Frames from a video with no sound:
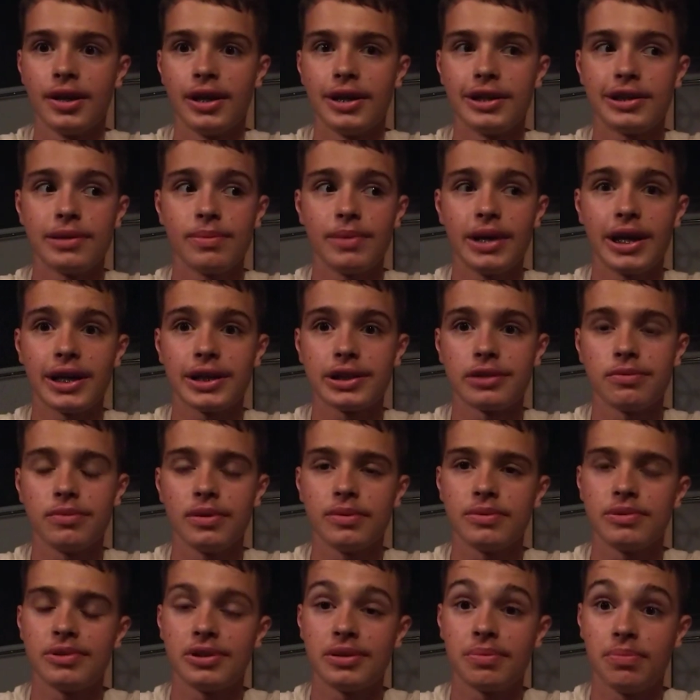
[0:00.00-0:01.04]
Its
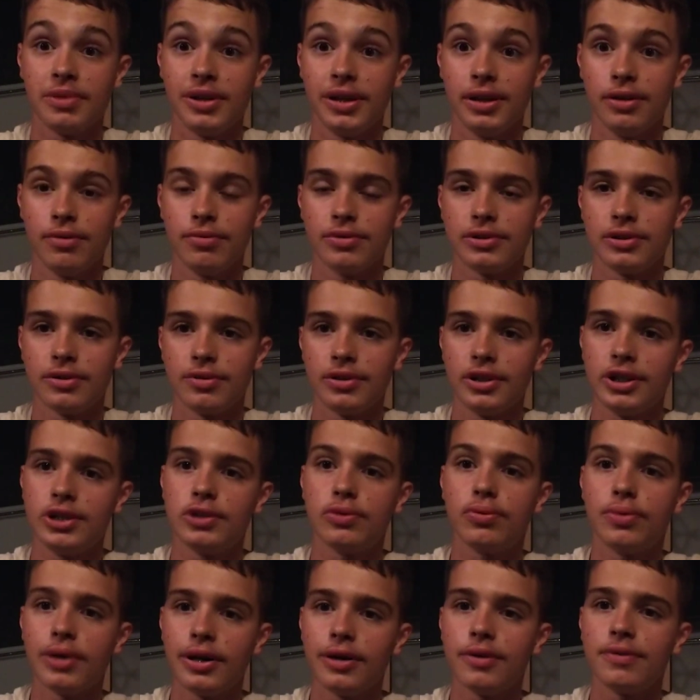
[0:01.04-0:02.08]
maximum speed was only
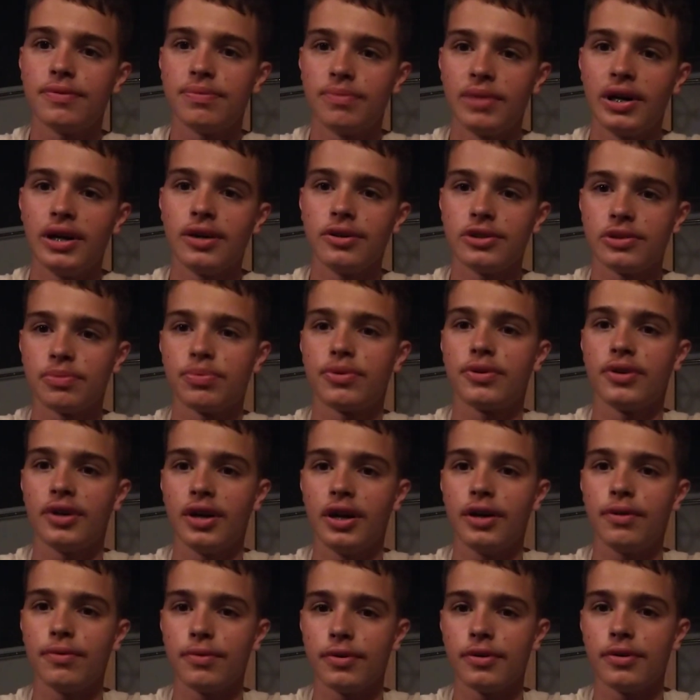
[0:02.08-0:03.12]
12 miles per
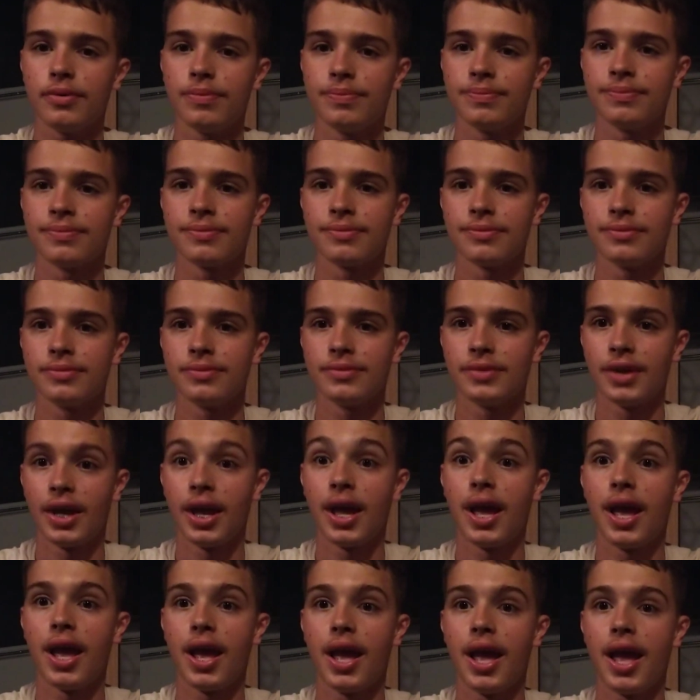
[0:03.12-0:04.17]
hour,
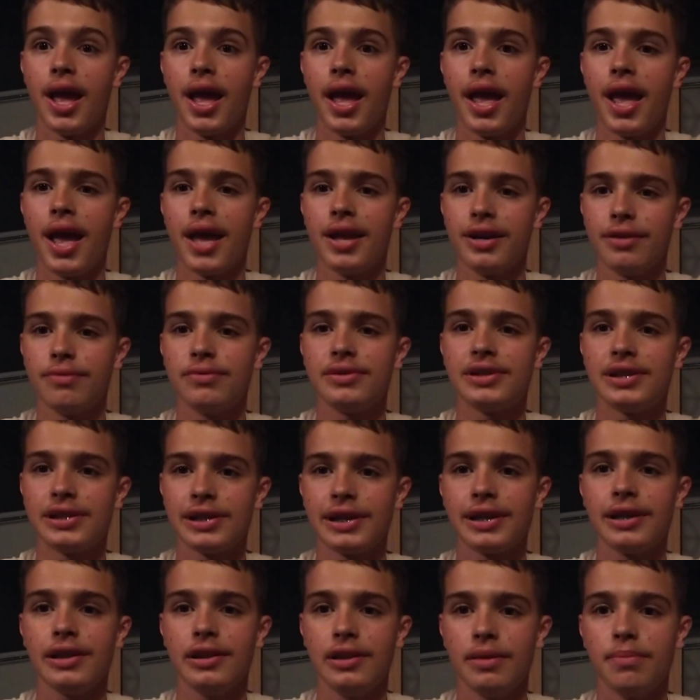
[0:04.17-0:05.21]
and it would
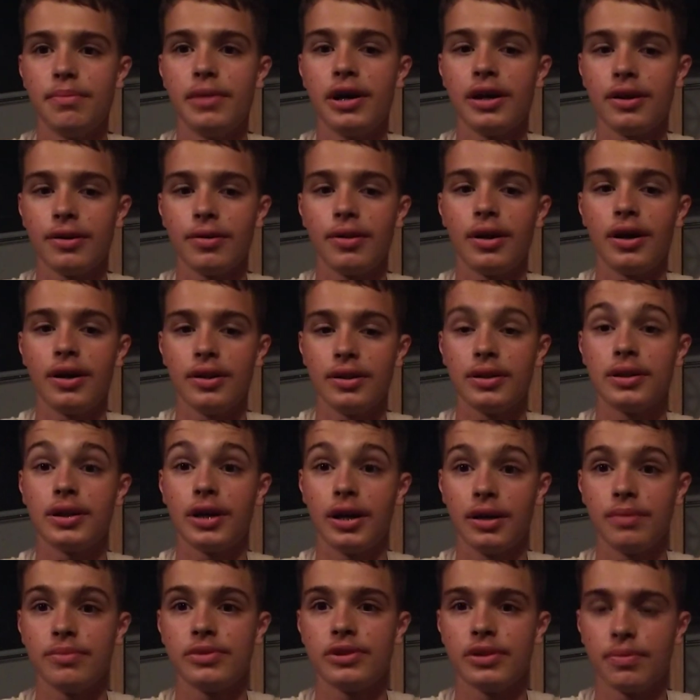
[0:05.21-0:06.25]
sink in the mud a lot of
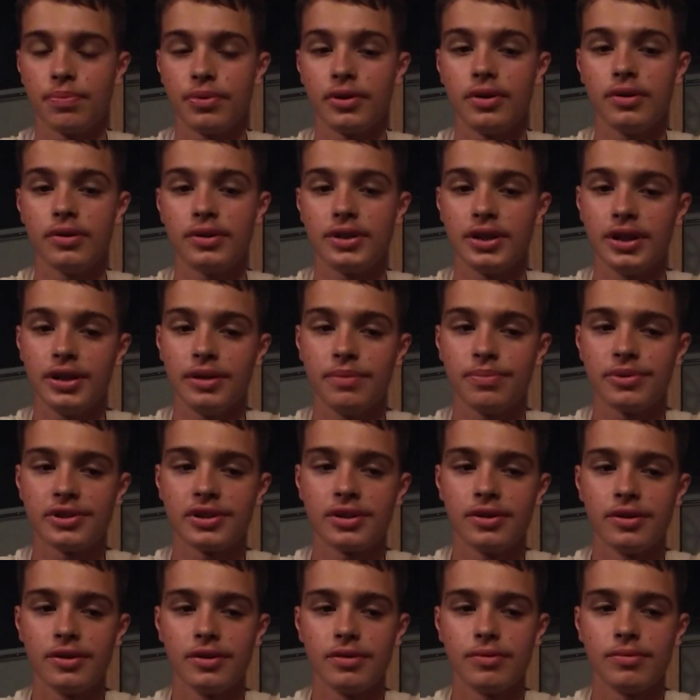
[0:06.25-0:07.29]
times. The prototypes
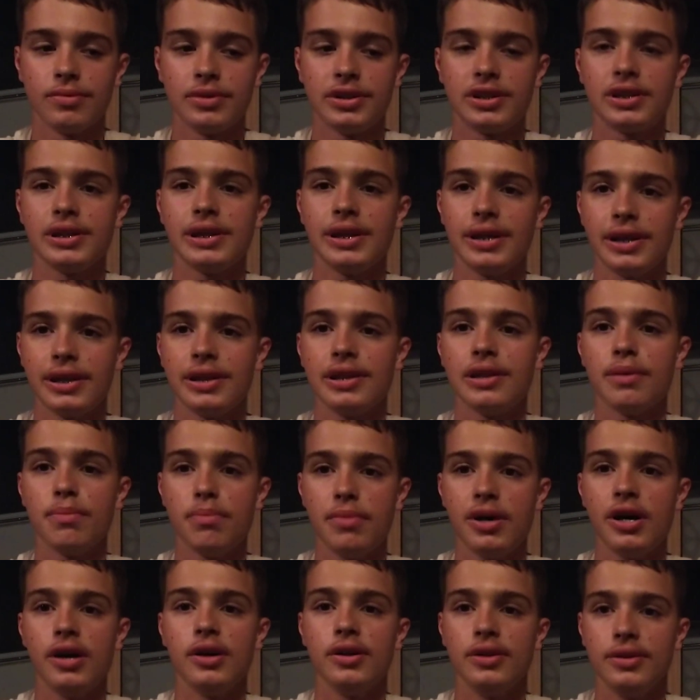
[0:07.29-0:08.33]
would sink in the
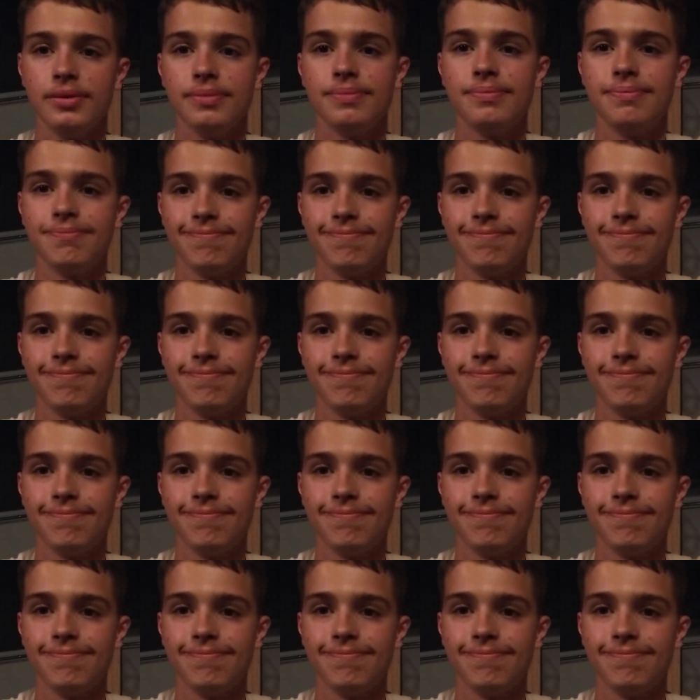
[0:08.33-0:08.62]
mud.